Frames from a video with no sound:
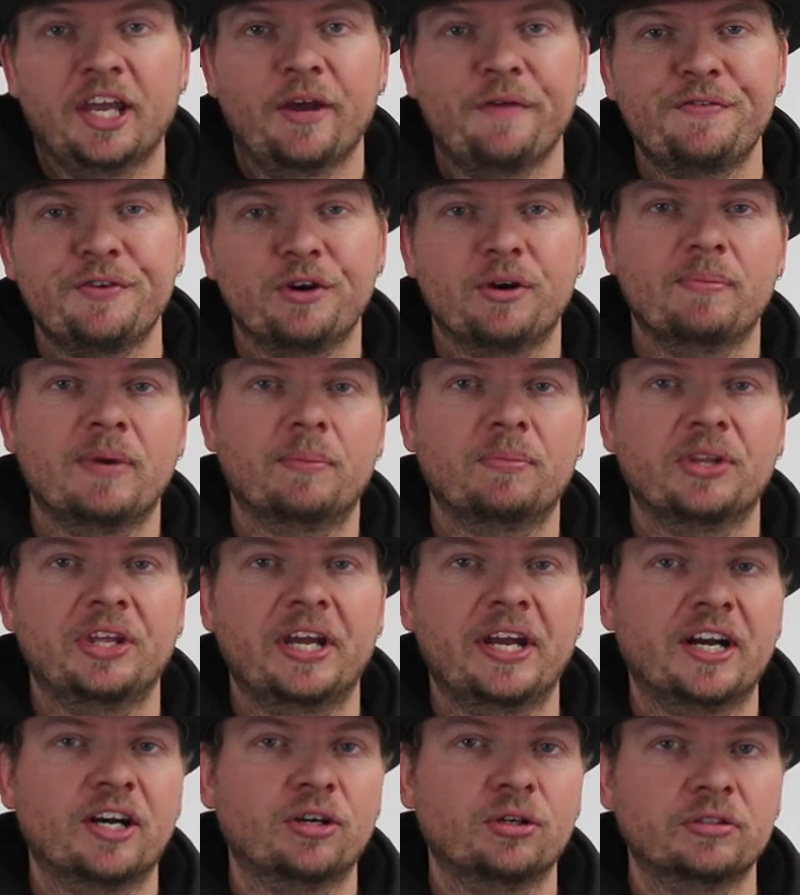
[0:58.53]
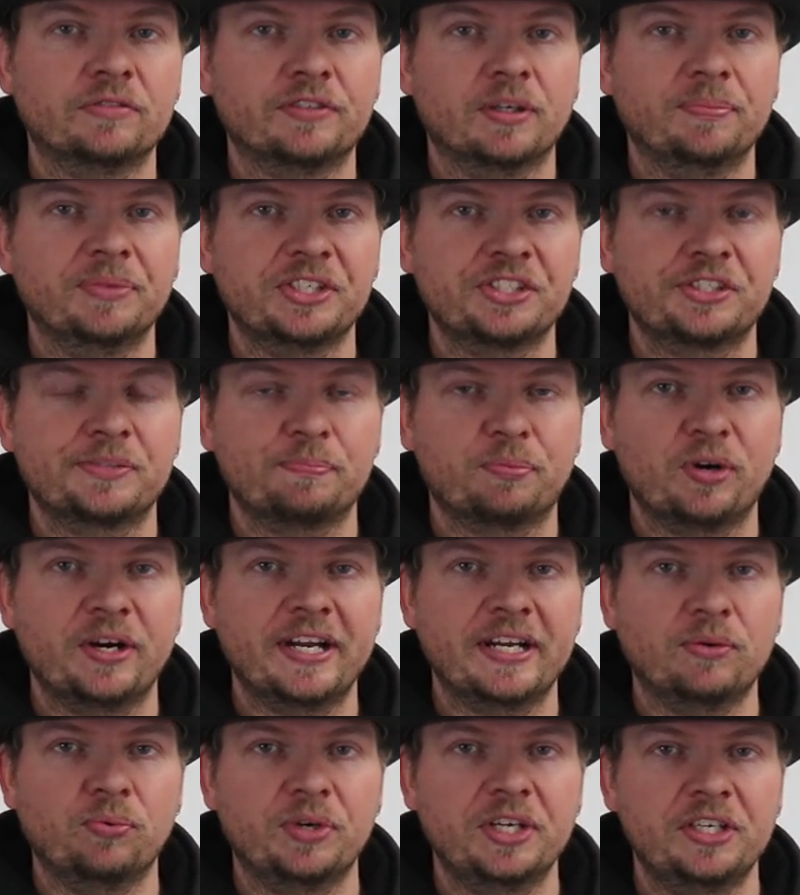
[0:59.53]
If you remember the harrow from this
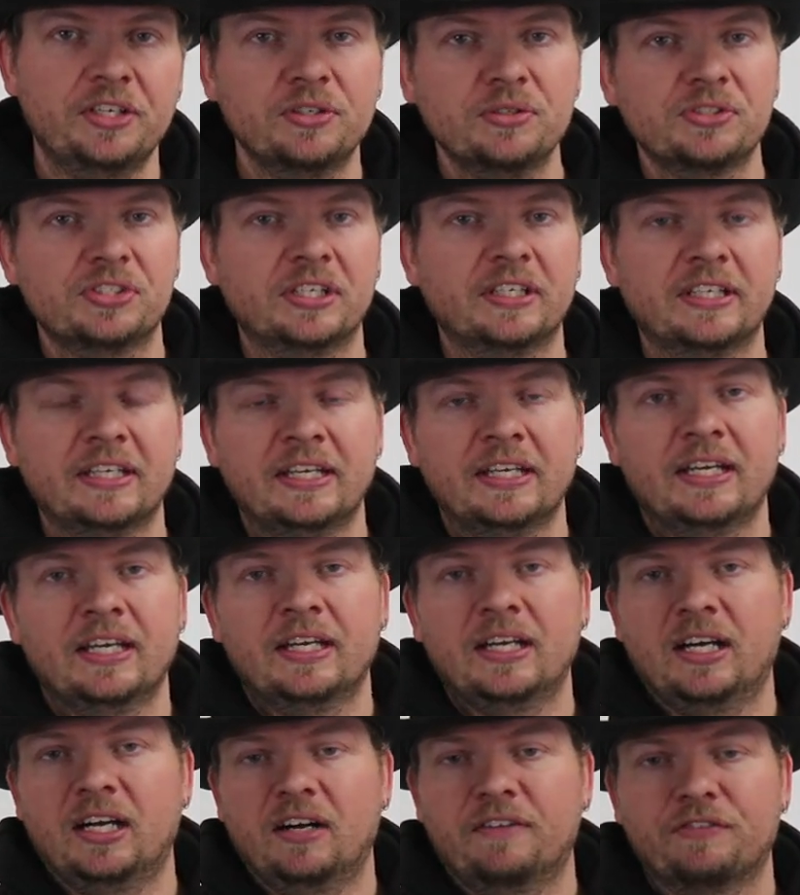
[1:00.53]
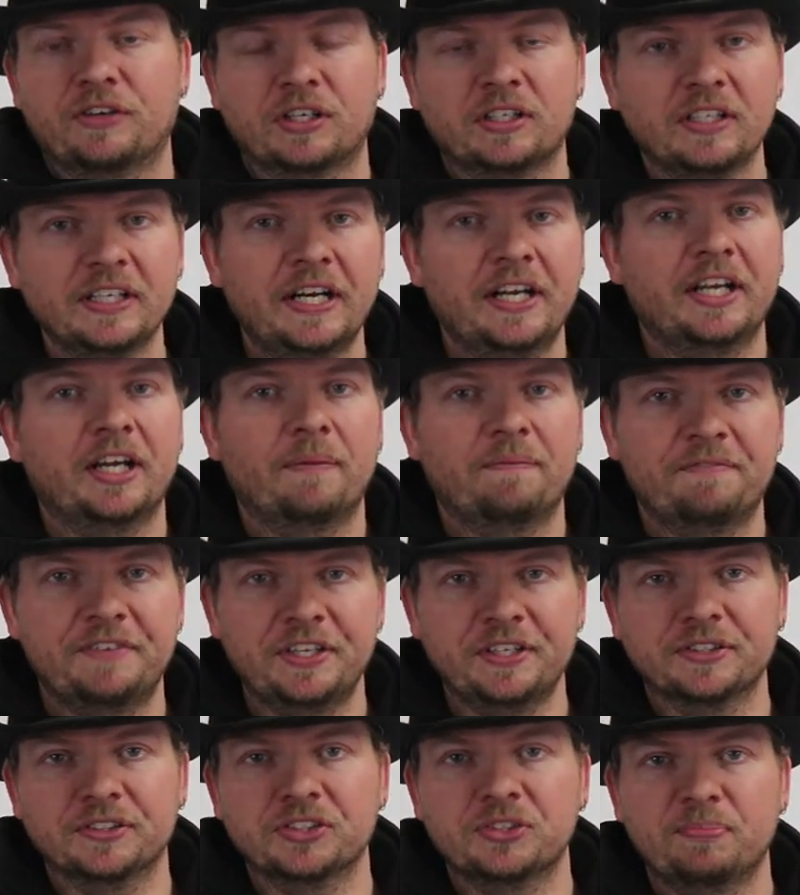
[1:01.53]
spring, we use it for cleaning up
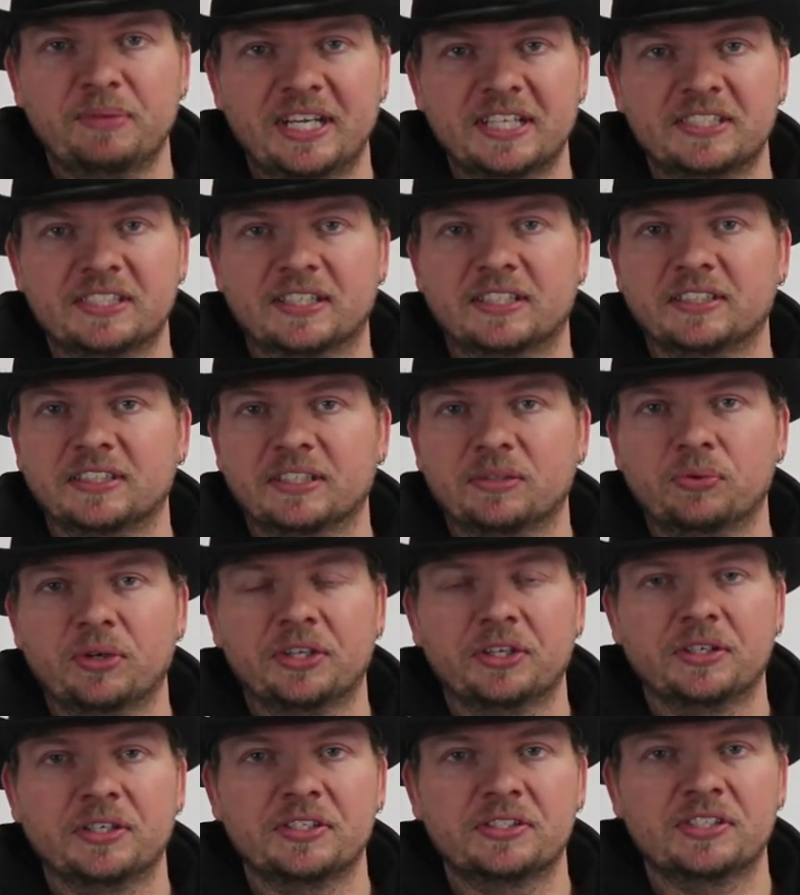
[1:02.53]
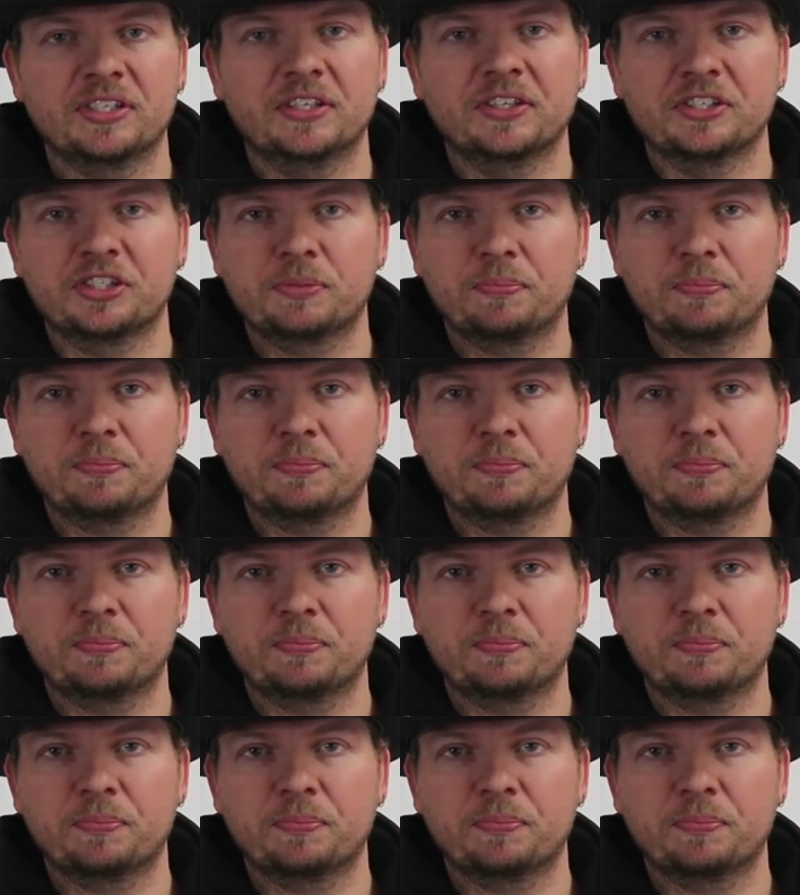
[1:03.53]
fields basically. Whether it's in the